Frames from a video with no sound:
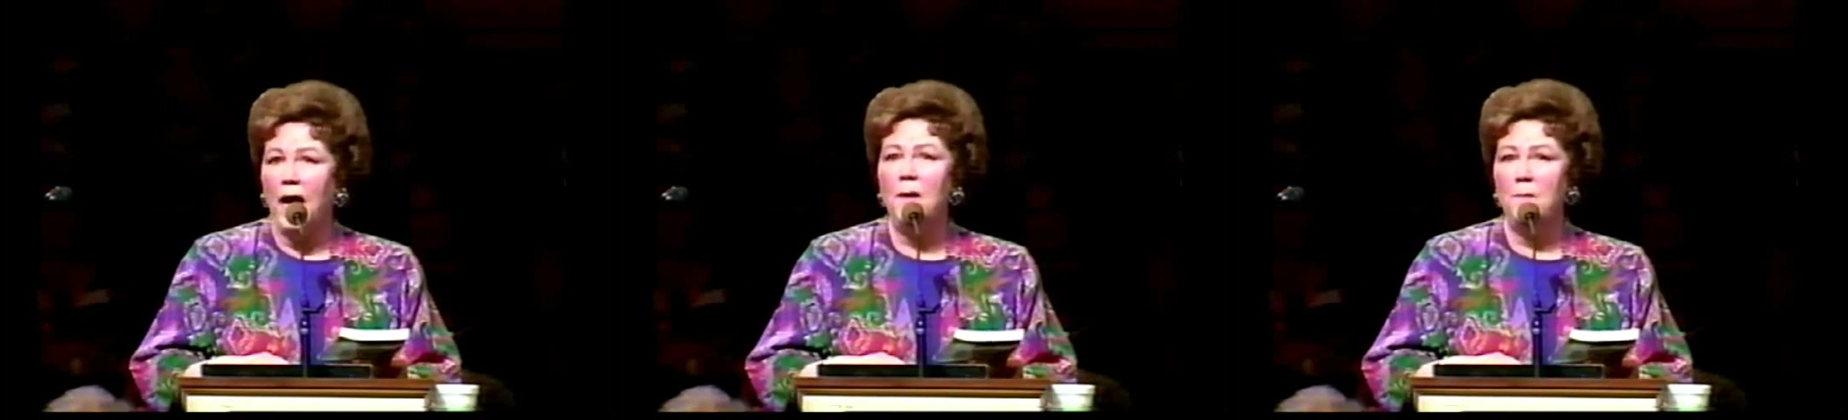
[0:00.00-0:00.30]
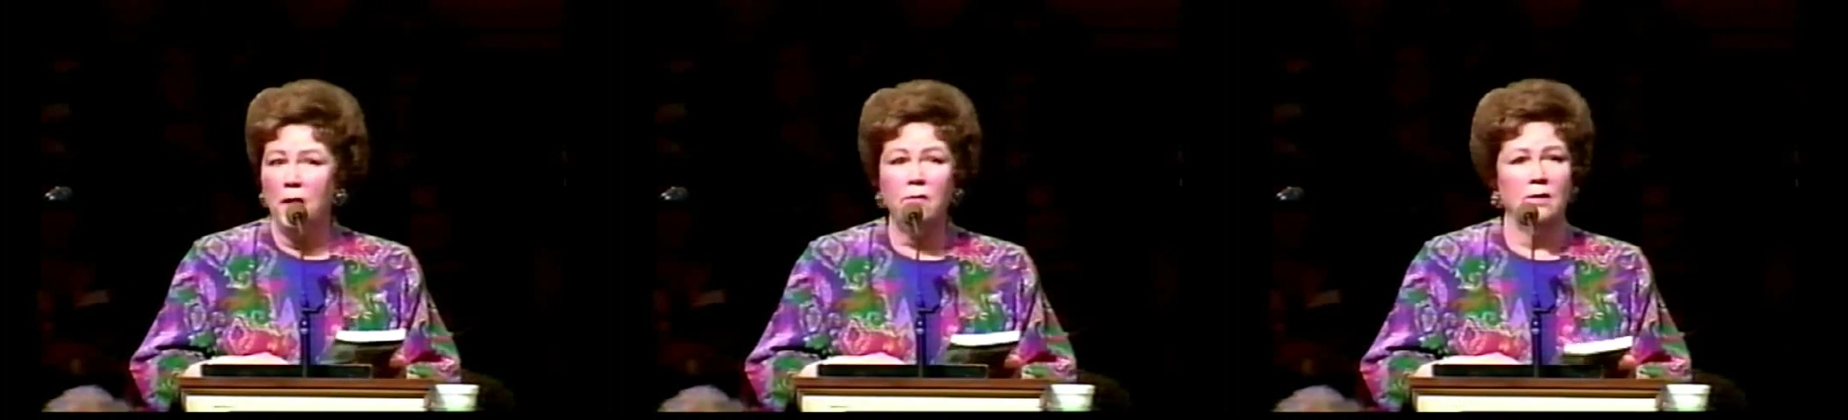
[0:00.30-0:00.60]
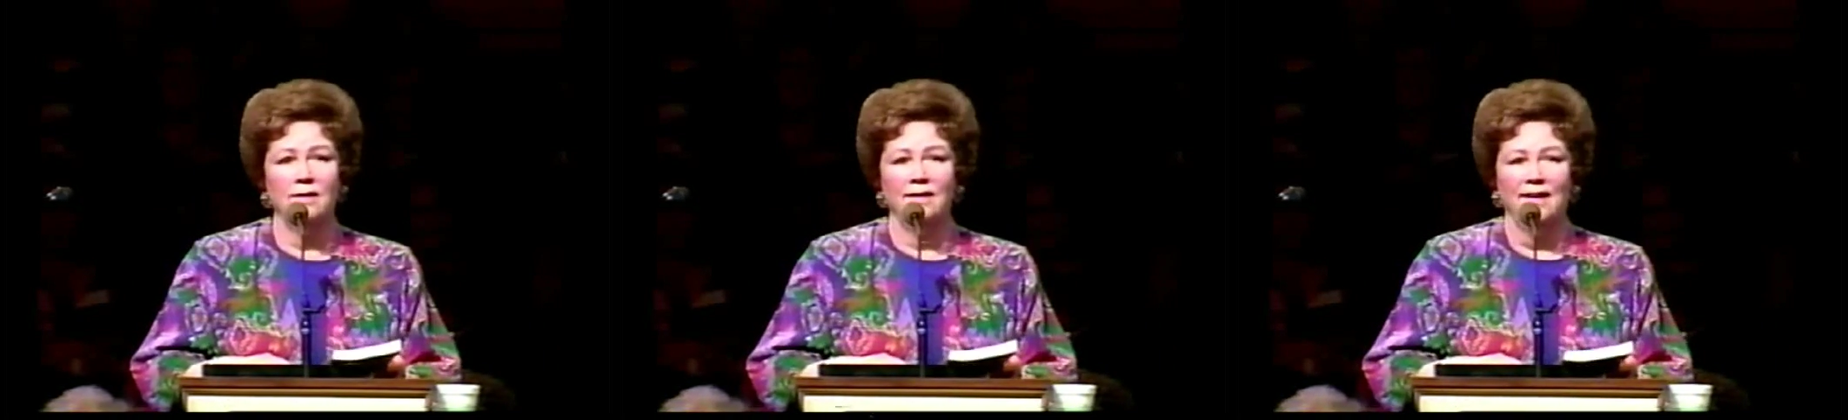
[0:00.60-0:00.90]
I'm
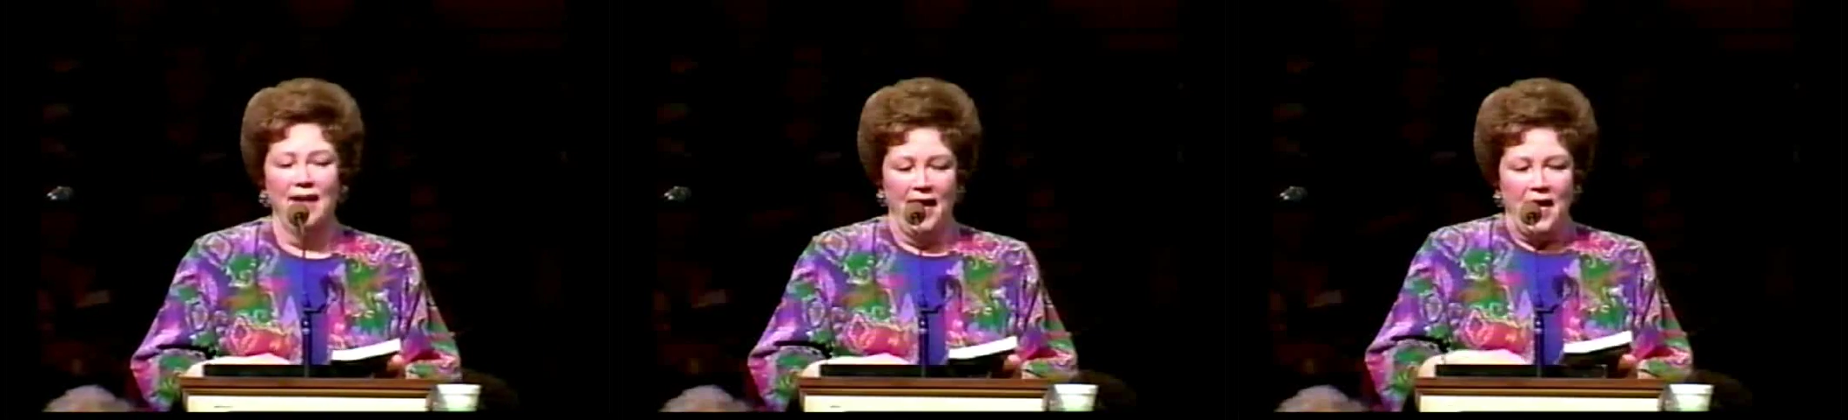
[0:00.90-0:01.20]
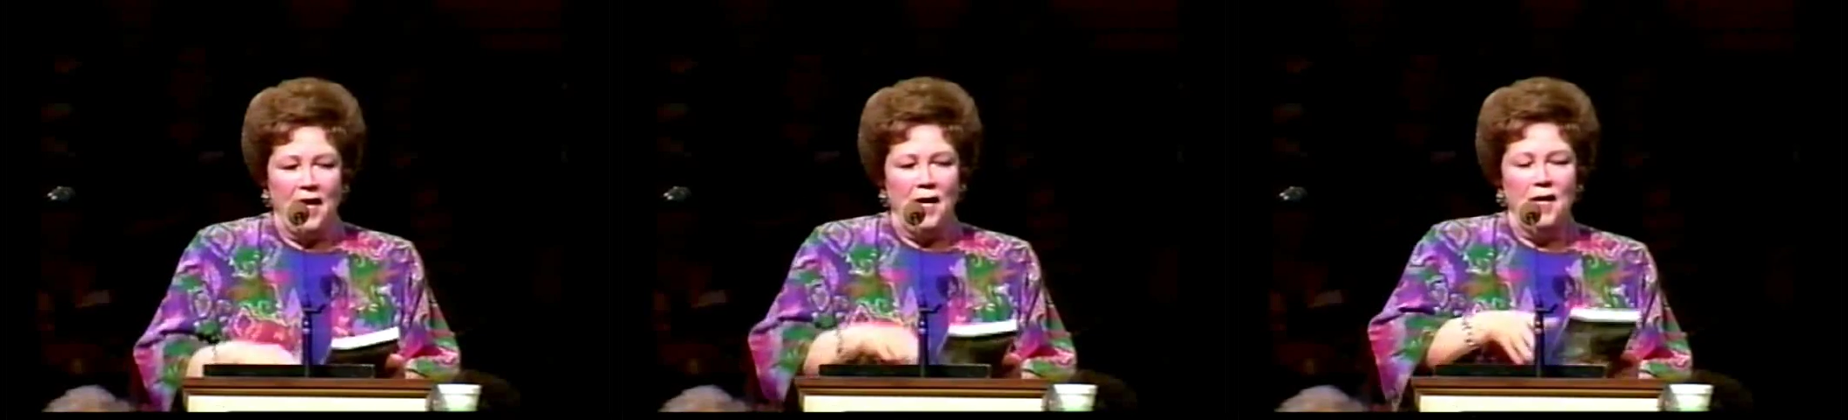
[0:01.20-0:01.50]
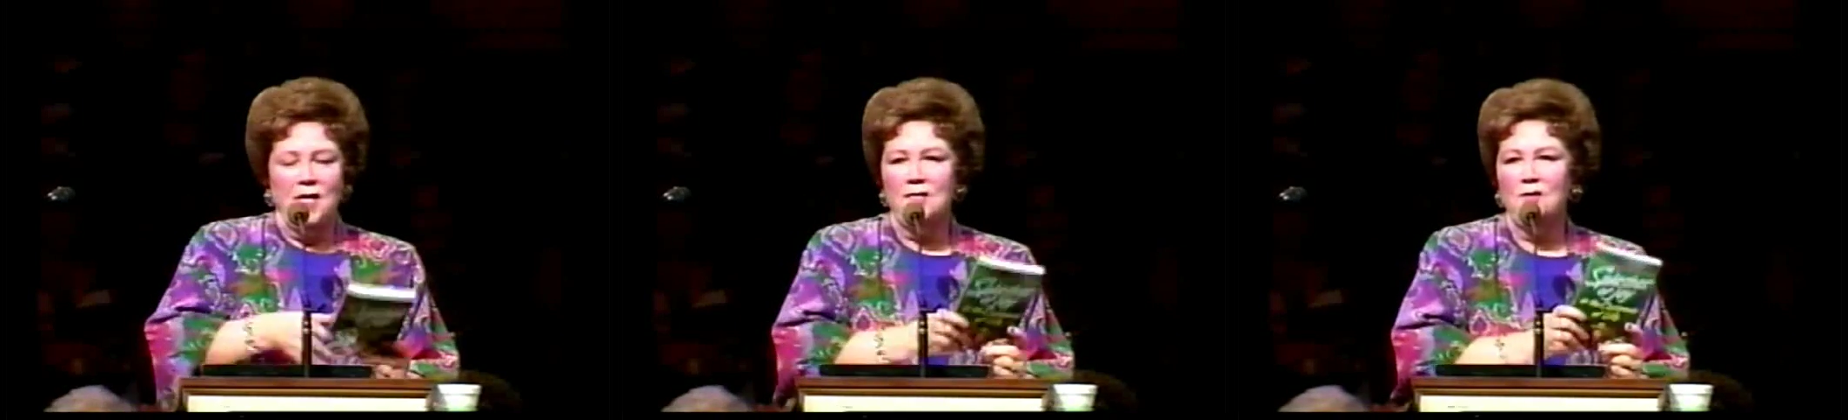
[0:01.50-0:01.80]

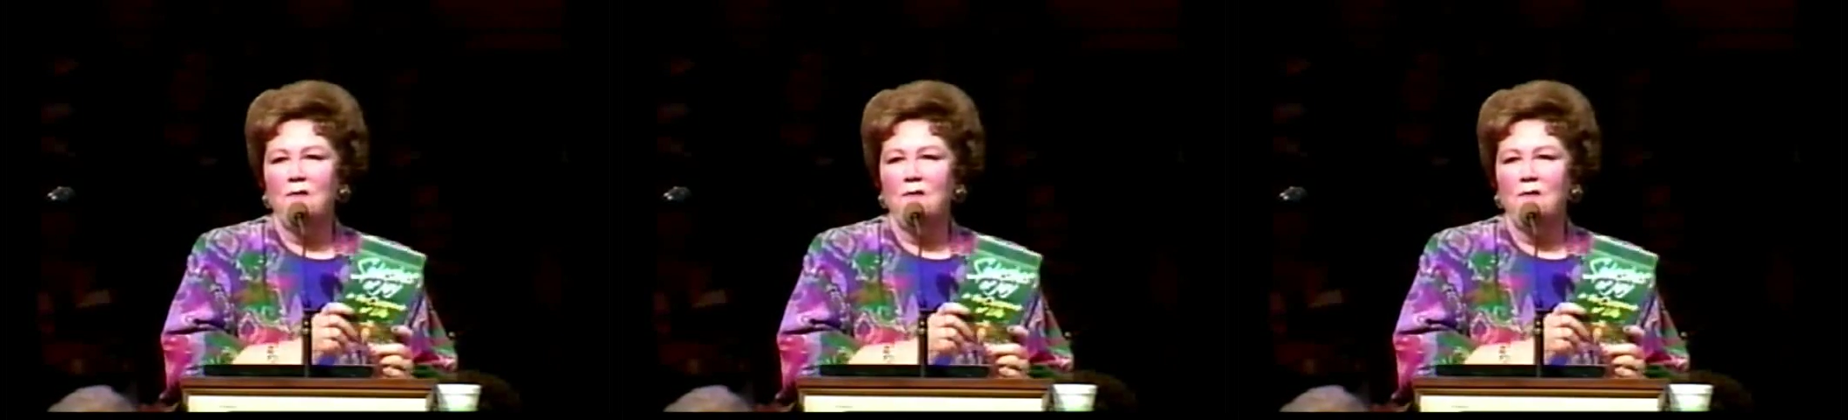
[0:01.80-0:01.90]
out.